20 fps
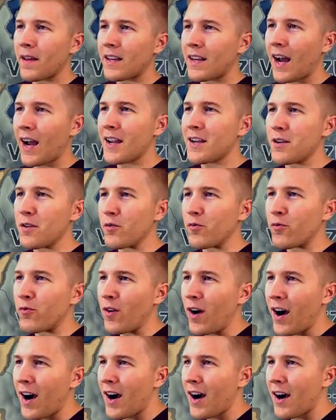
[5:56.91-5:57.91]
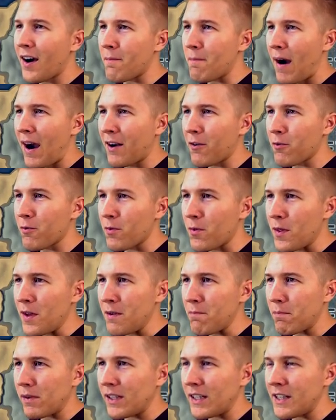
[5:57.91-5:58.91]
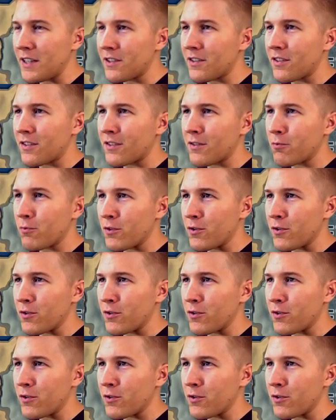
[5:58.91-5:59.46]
Kind of. I don't think Belize